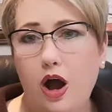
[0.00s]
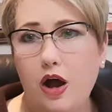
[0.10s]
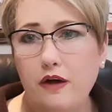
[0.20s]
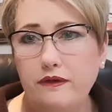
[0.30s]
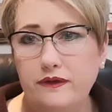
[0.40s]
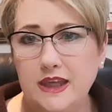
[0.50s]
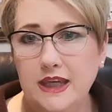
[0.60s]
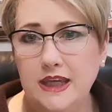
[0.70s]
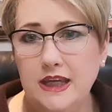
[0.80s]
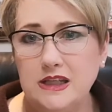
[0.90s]
of
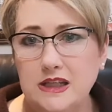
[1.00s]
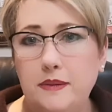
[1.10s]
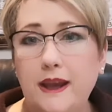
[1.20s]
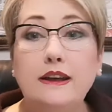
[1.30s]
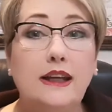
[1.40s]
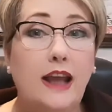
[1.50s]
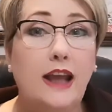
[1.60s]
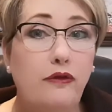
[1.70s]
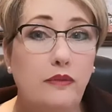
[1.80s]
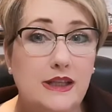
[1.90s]
the Tibetan
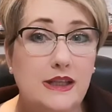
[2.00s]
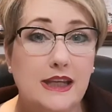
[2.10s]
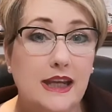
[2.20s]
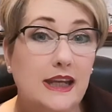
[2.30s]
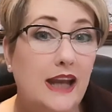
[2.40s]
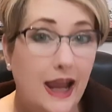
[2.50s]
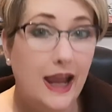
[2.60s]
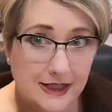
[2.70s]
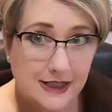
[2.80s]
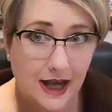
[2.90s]
government in
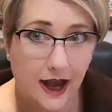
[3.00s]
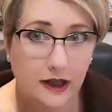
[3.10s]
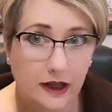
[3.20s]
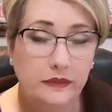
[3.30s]
exile.